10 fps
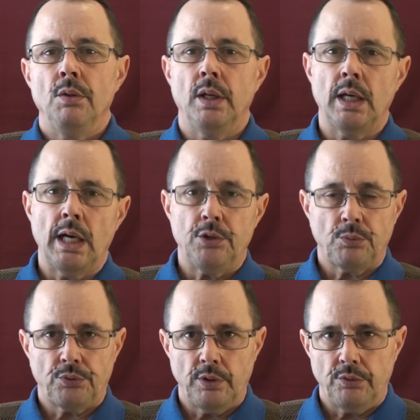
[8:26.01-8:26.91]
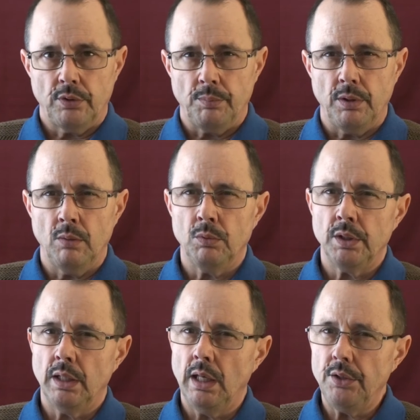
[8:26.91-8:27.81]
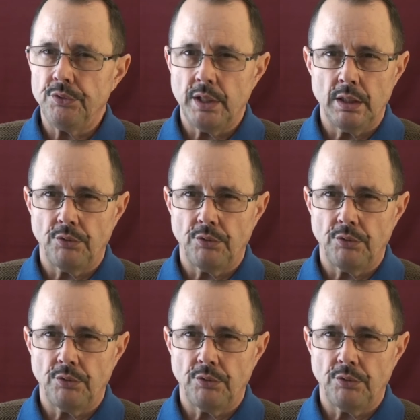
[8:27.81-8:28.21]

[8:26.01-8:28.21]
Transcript: The guides will say something, and when the guides tell